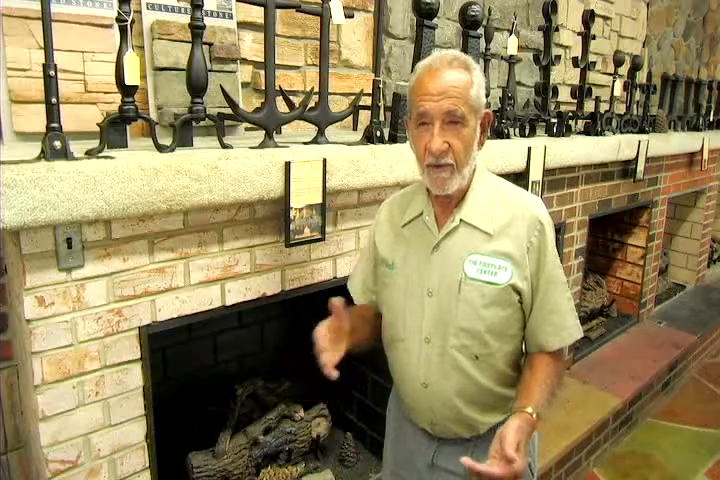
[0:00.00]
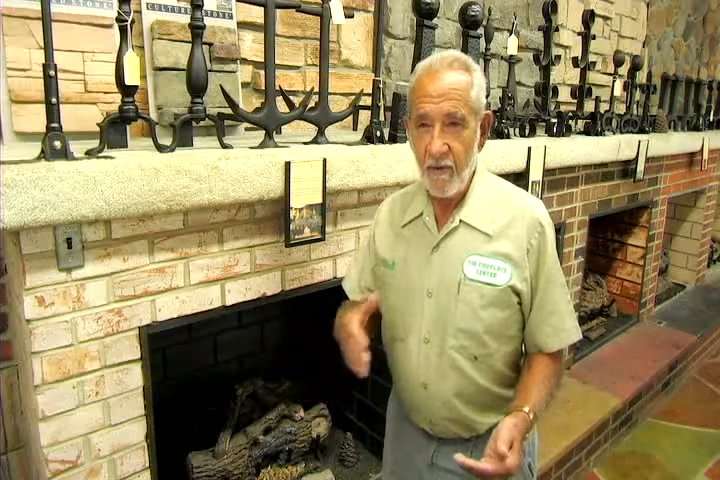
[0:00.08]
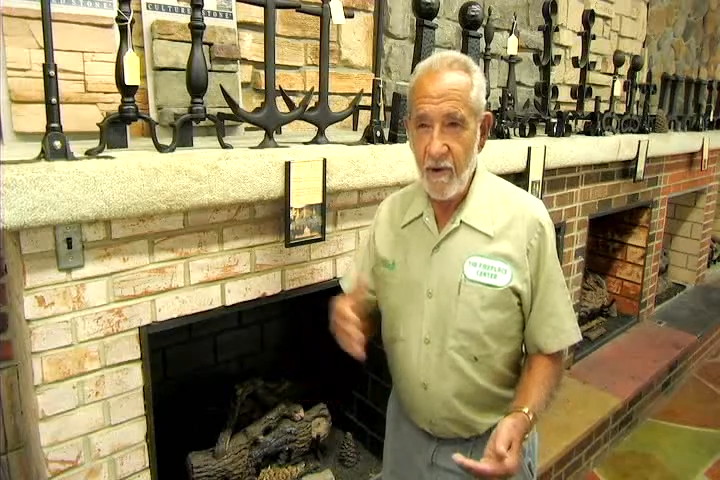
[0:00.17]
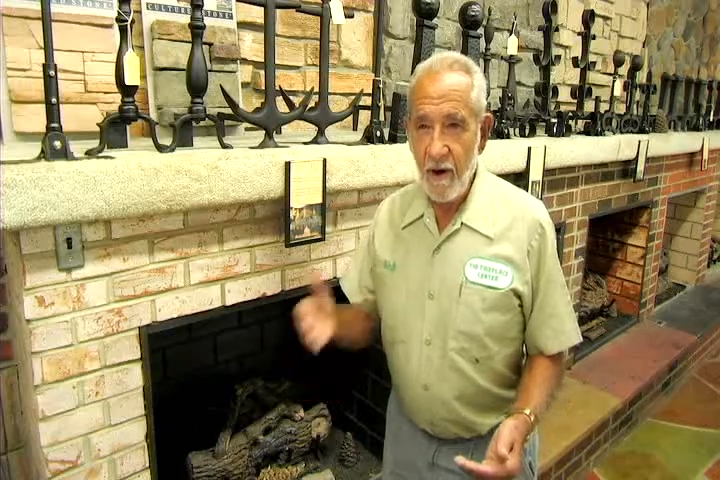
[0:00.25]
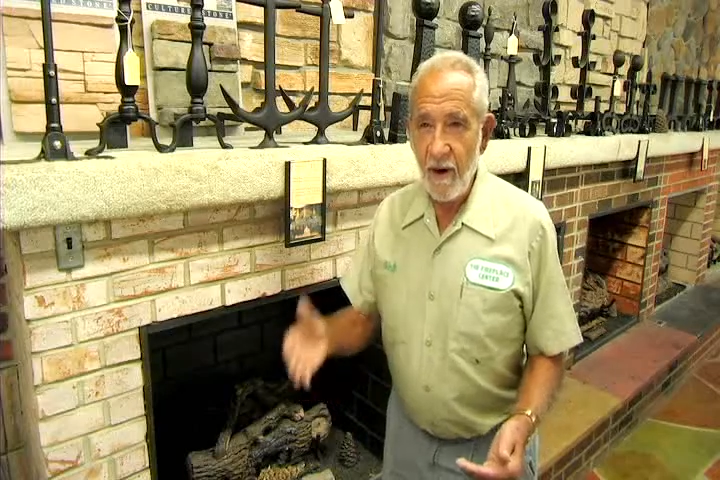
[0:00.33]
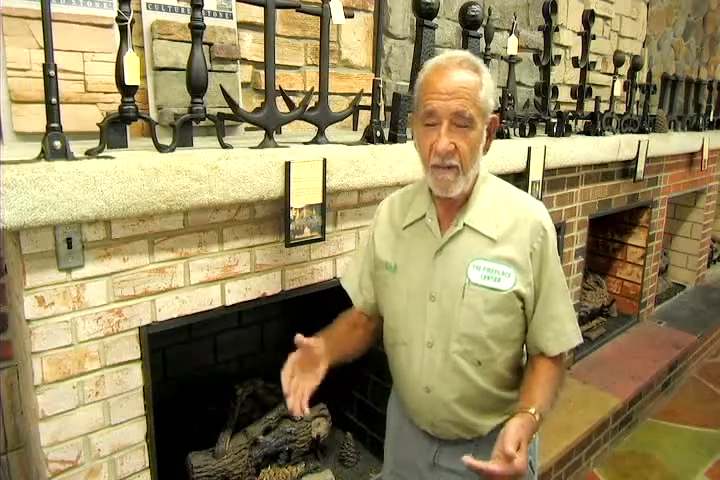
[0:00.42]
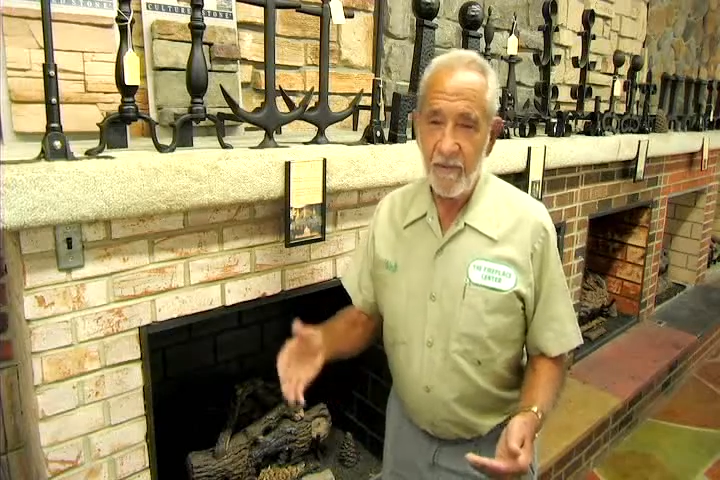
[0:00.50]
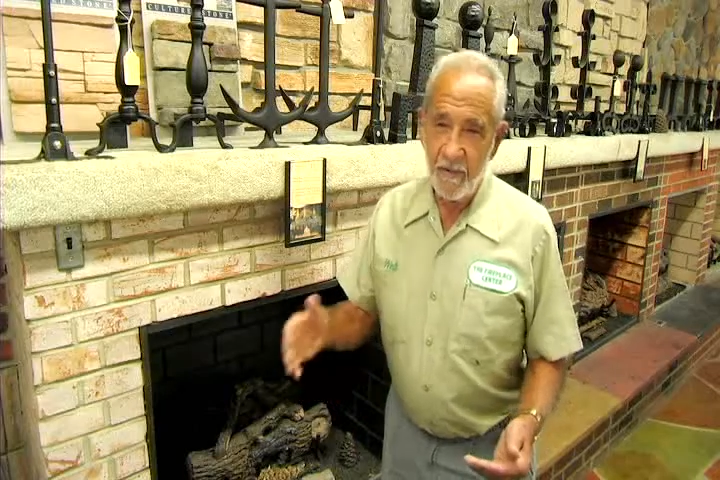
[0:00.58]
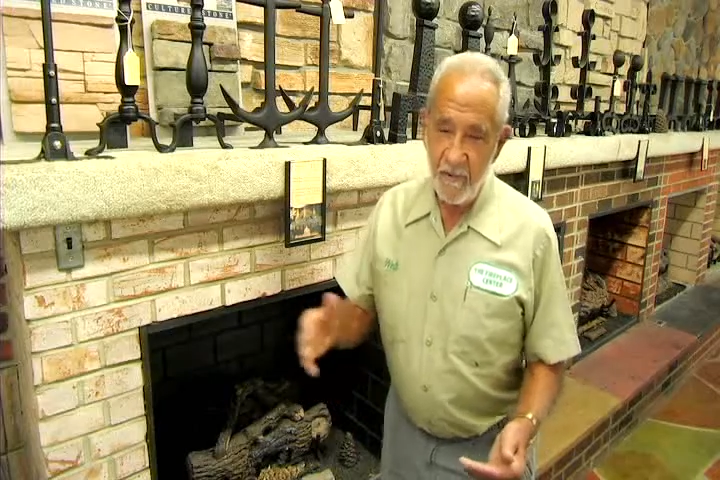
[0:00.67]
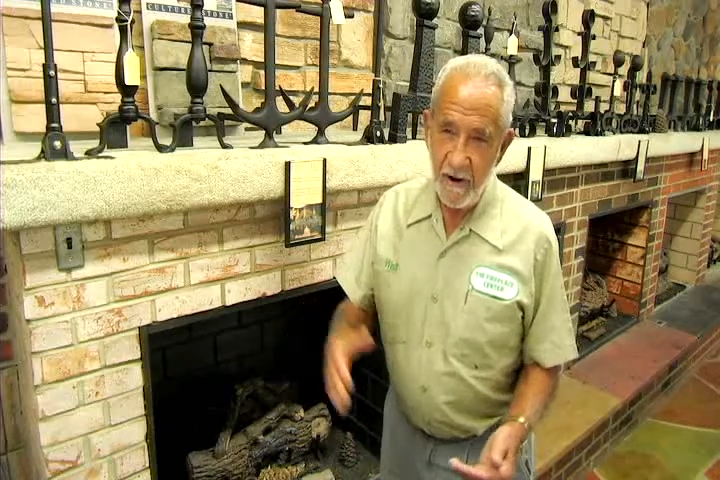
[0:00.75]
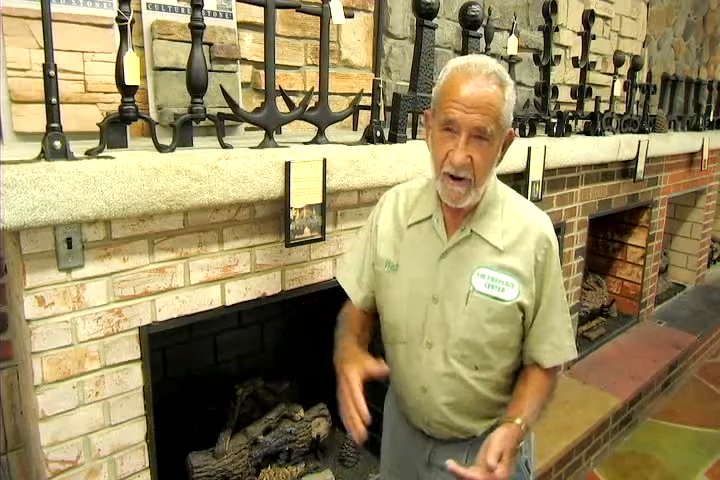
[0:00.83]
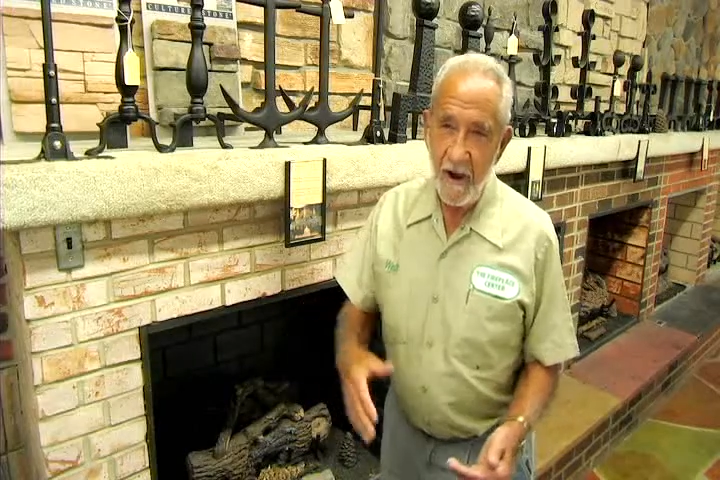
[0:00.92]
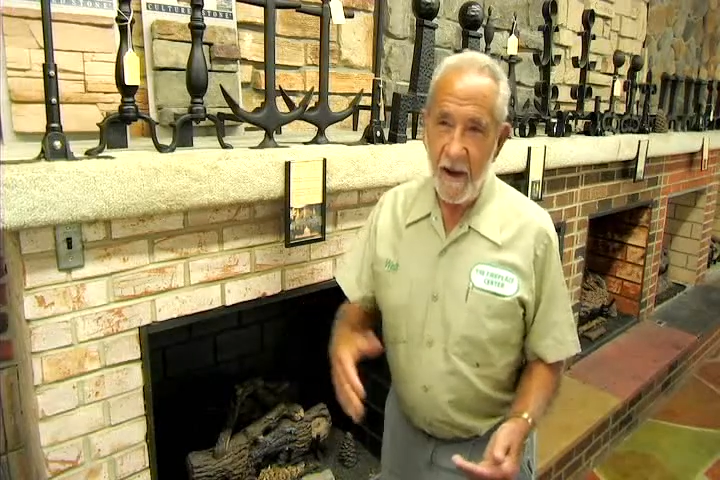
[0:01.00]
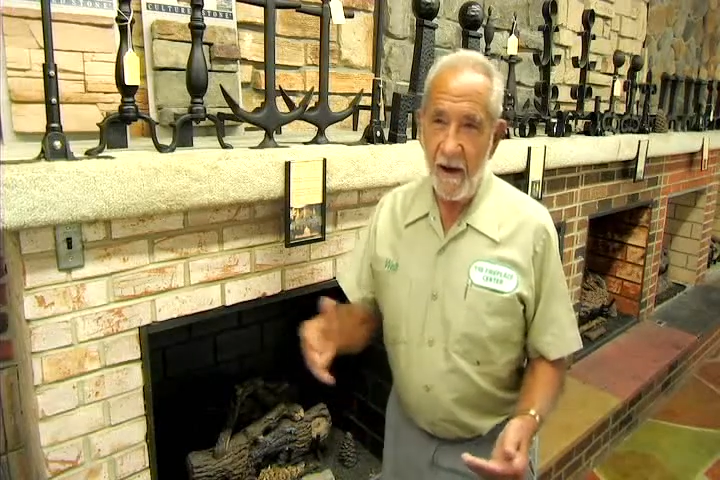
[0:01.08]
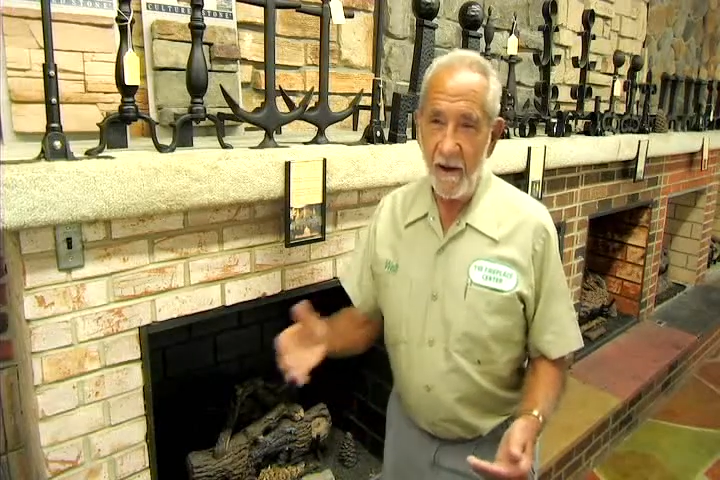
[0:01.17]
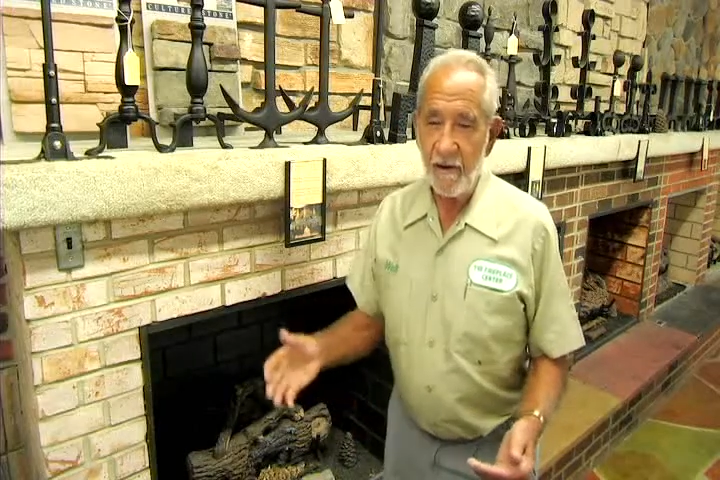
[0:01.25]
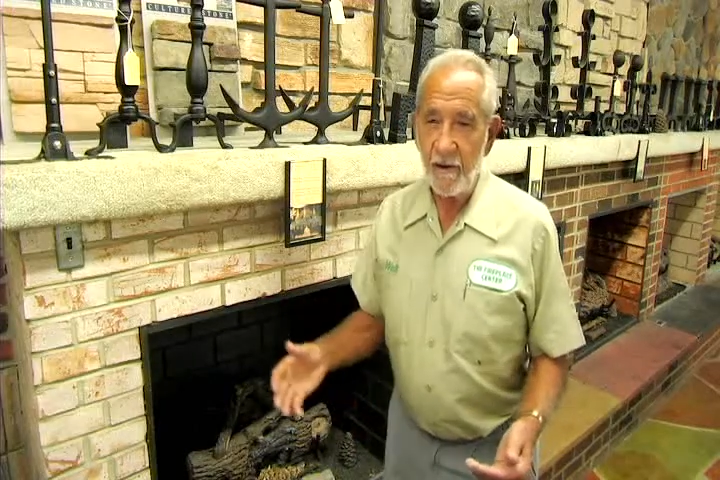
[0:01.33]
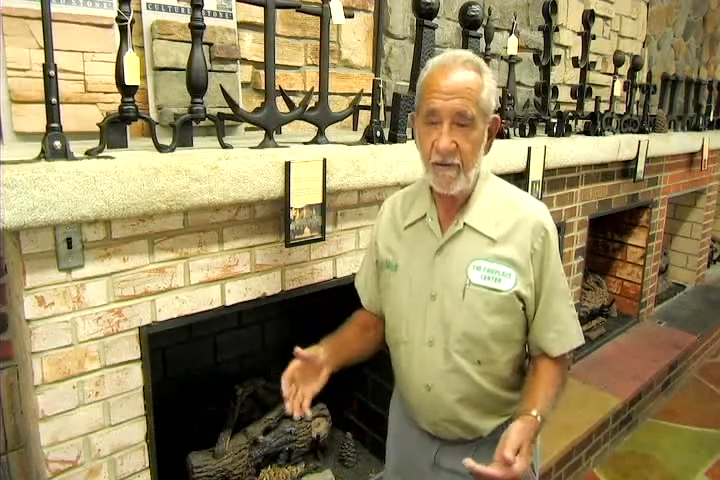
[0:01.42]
3 up, 3 down.